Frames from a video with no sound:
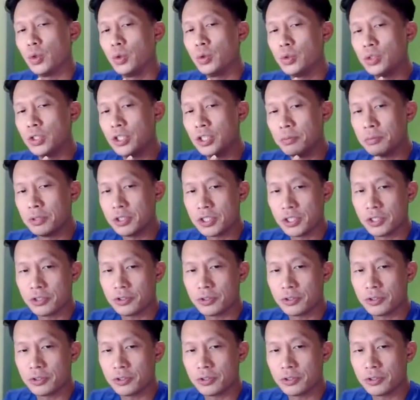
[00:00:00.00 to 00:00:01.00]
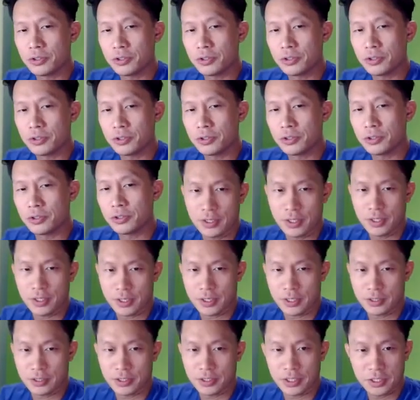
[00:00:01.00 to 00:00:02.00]
The Material Library
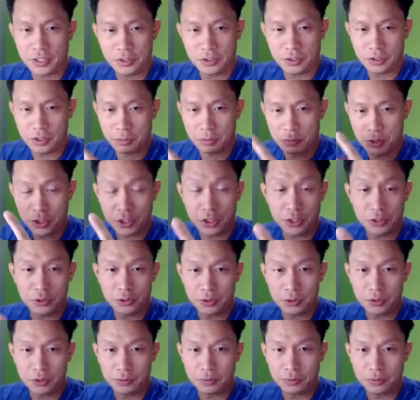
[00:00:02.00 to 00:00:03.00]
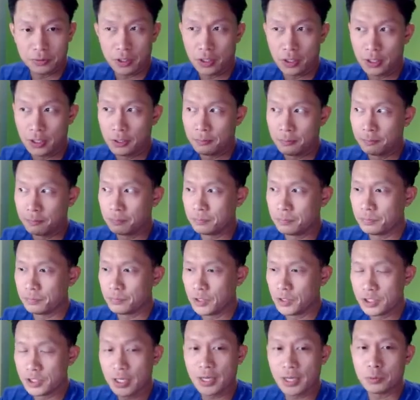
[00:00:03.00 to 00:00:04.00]
contains the material
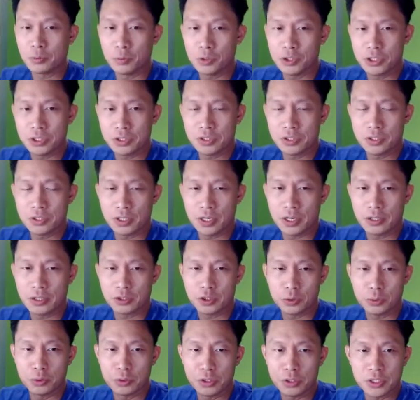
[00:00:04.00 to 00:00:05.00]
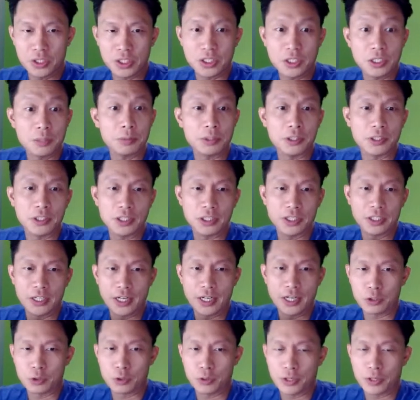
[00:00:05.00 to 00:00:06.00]
design widgets that you would see typically in an
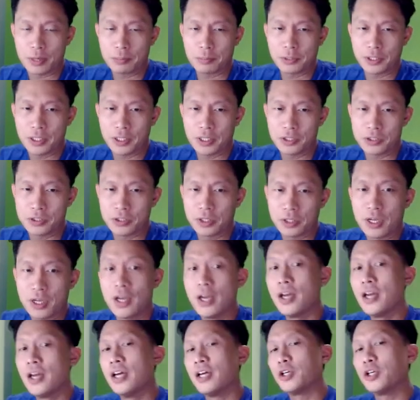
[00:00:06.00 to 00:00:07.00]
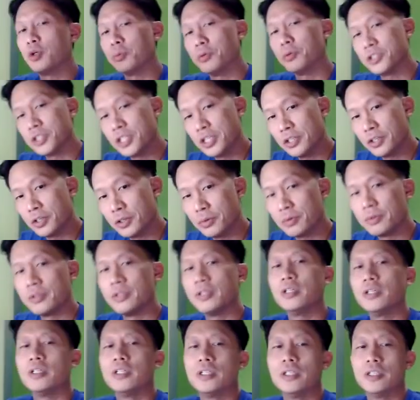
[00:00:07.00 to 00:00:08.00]
Android application. Cupertino,
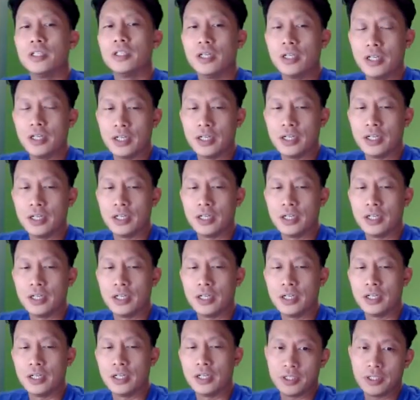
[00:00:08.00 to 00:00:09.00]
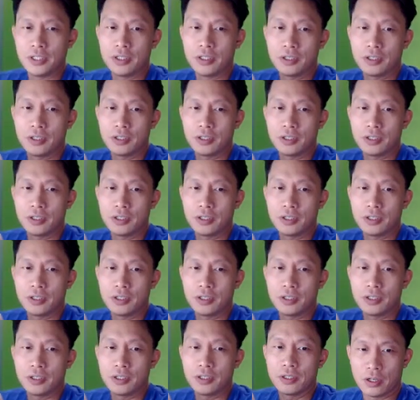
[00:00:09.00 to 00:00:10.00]
respectively,
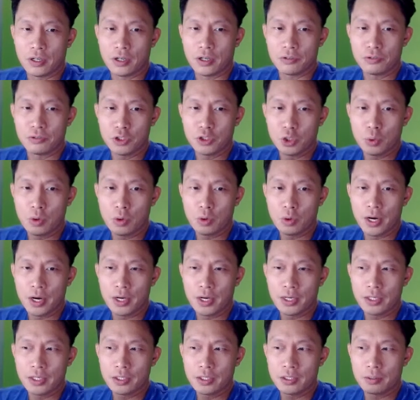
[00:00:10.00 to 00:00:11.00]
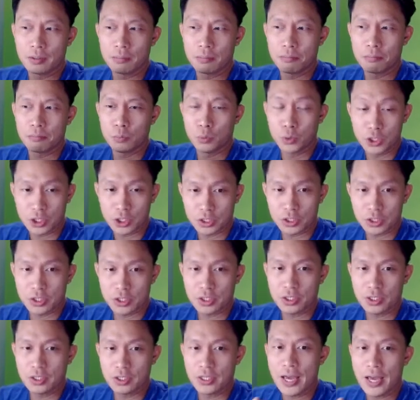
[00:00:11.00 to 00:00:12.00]
contains a lot of the UI
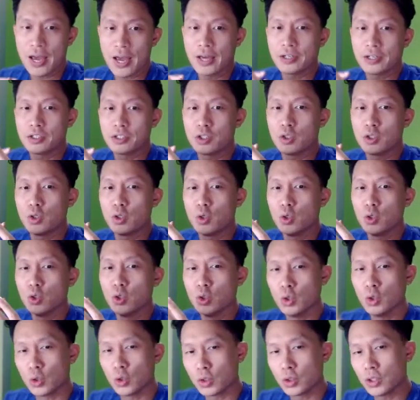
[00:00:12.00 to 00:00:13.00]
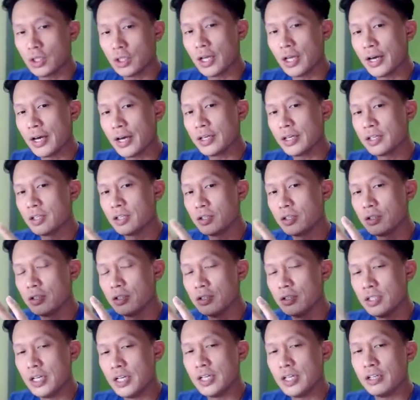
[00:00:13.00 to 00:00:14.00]
widgets that look like
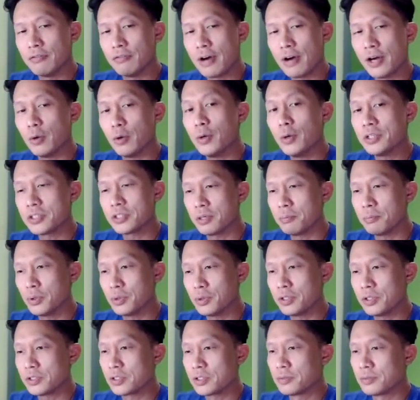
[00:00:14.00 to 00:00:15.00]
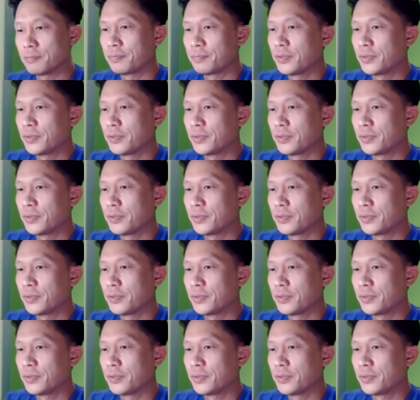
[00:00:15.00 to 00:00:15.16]
native iOS components.